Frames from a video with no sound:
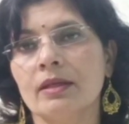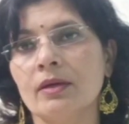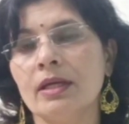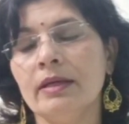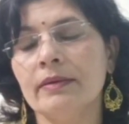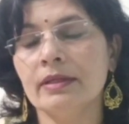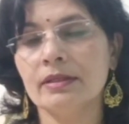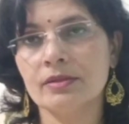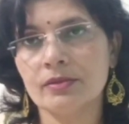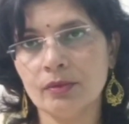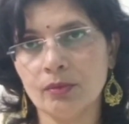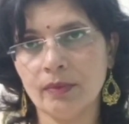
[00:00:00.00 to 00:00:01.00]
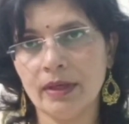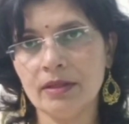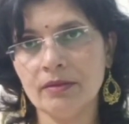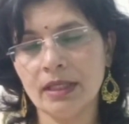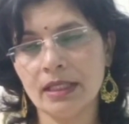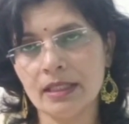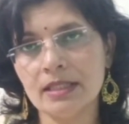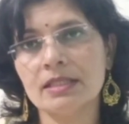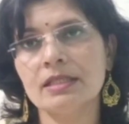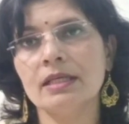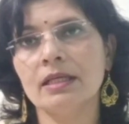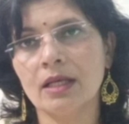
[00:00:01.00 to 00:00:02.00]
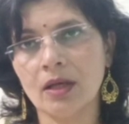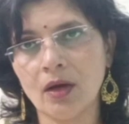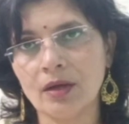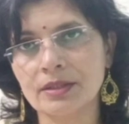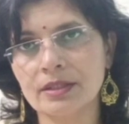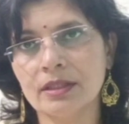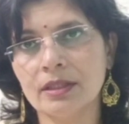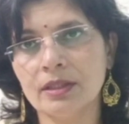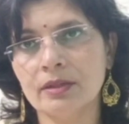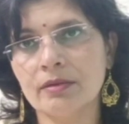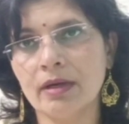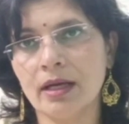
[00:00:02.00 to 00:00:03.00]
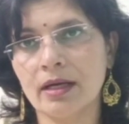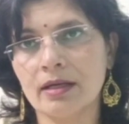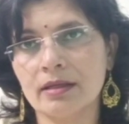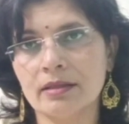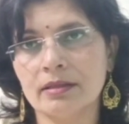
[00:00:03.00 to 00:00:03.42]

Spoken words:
Okay, so when you are listening a lot, you are